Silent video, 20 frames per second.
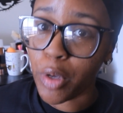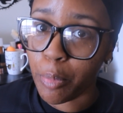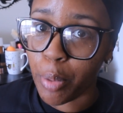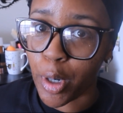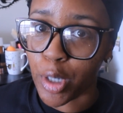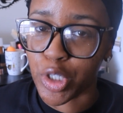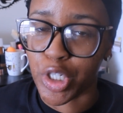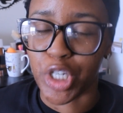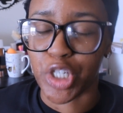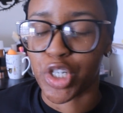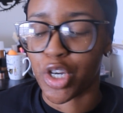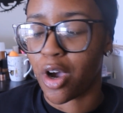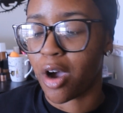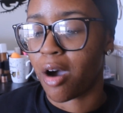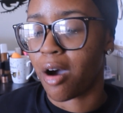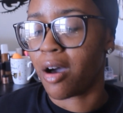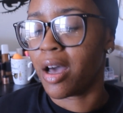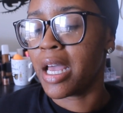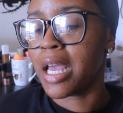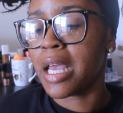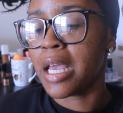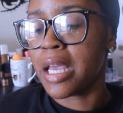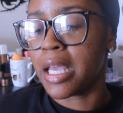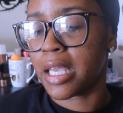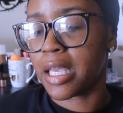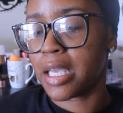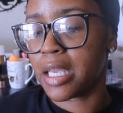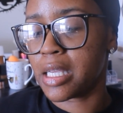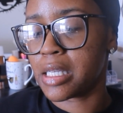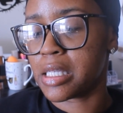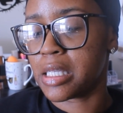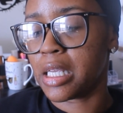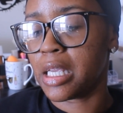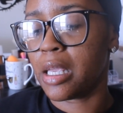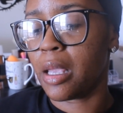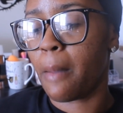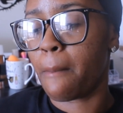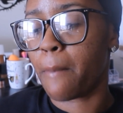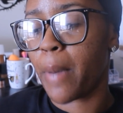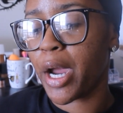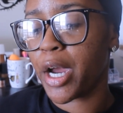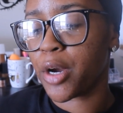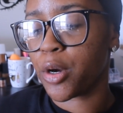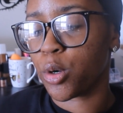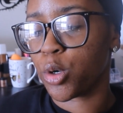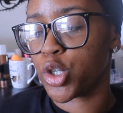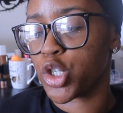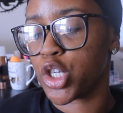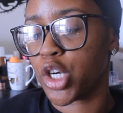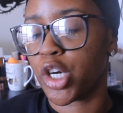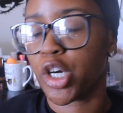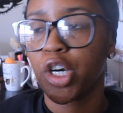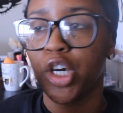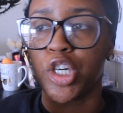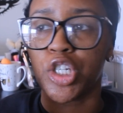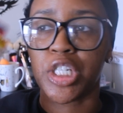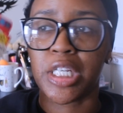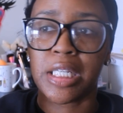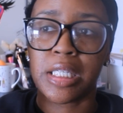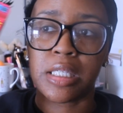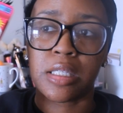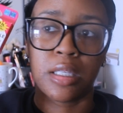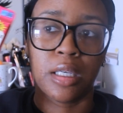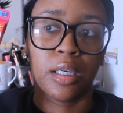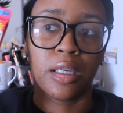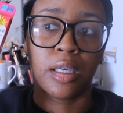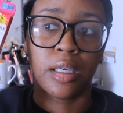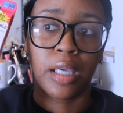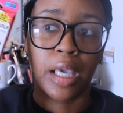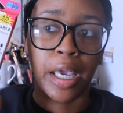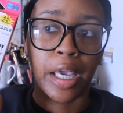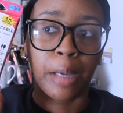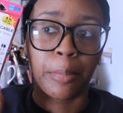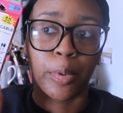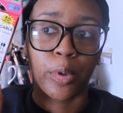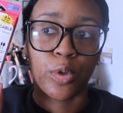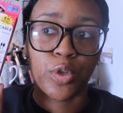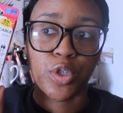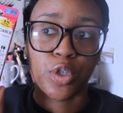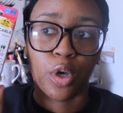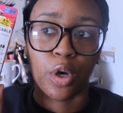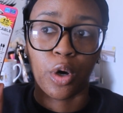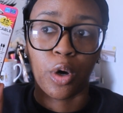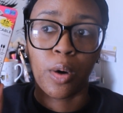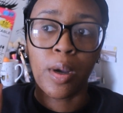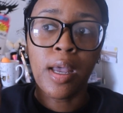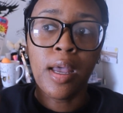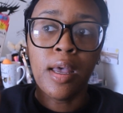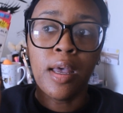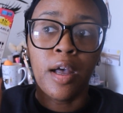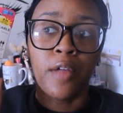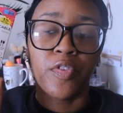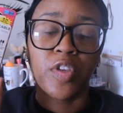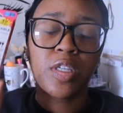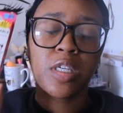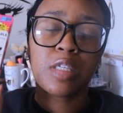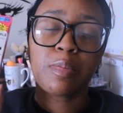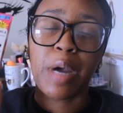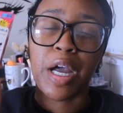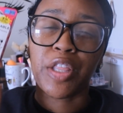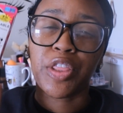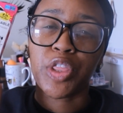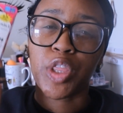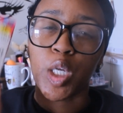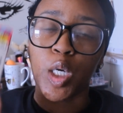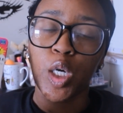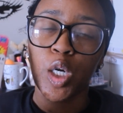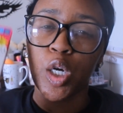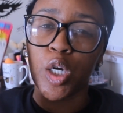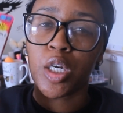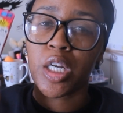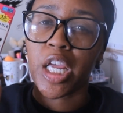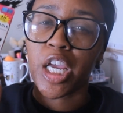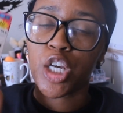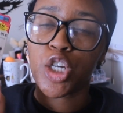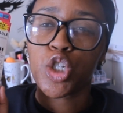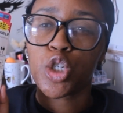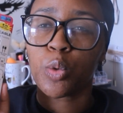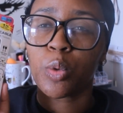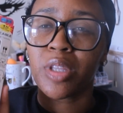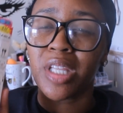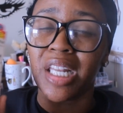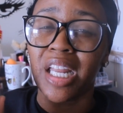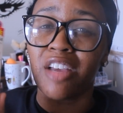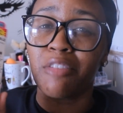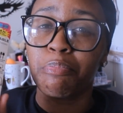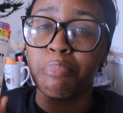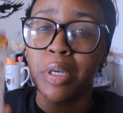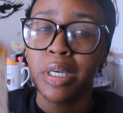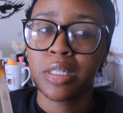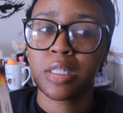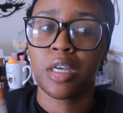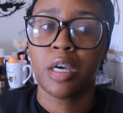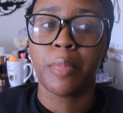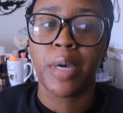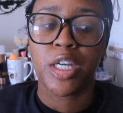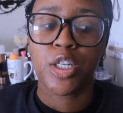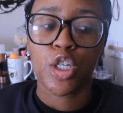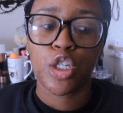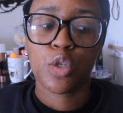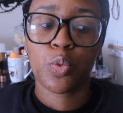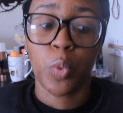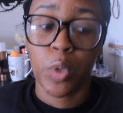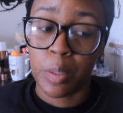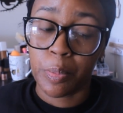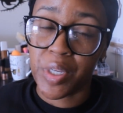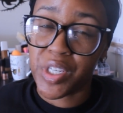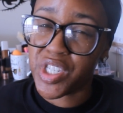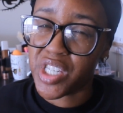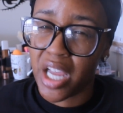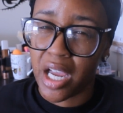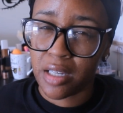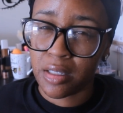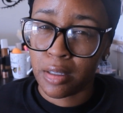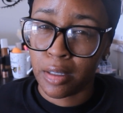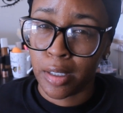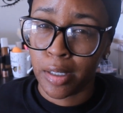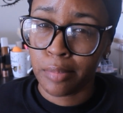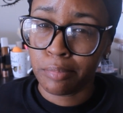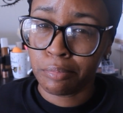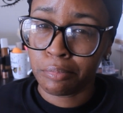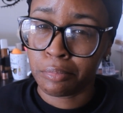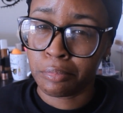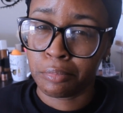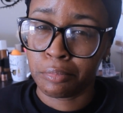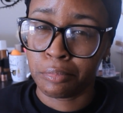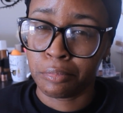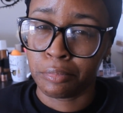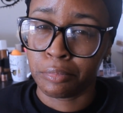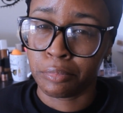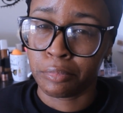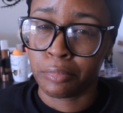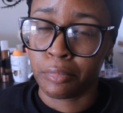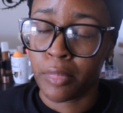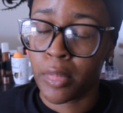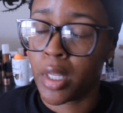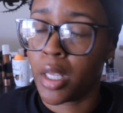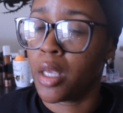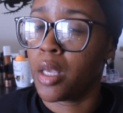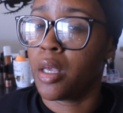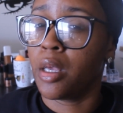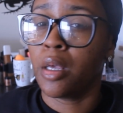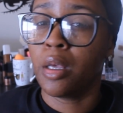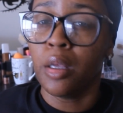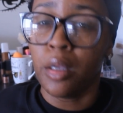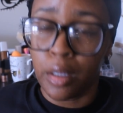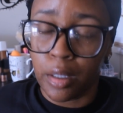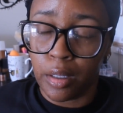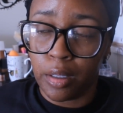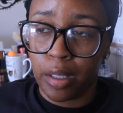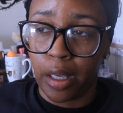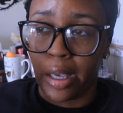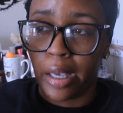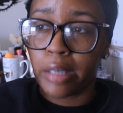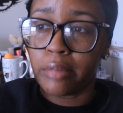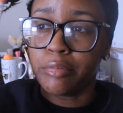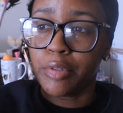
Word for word: repurchase, y'all, is the micro charge and sync cable. So this is my third extra one that I picked up. I just want to be stocked up. Yeah.